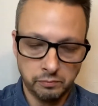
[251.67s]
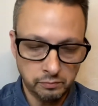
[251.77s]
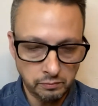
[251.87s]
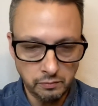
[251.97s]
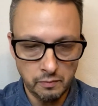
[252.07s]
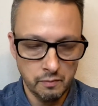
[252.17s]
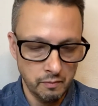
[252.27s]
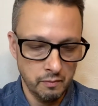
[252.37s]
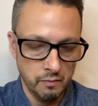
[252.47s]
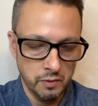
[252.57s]
right.
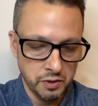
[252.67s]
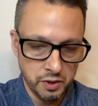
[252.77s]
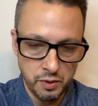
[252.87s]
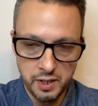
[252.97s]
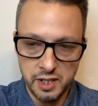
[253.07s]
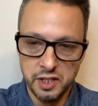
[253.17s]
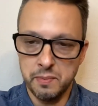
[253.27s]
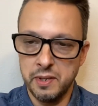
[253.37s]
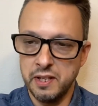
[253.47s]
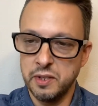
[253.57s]
Let's go ahead and
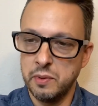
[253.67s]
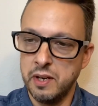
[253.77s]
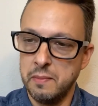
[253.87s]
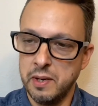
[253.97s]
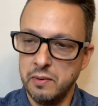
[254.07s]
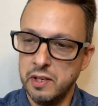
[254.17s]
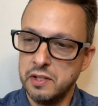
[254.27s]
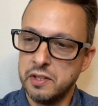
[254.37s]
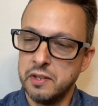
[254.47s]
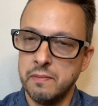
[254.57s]
spray this one on my wrist.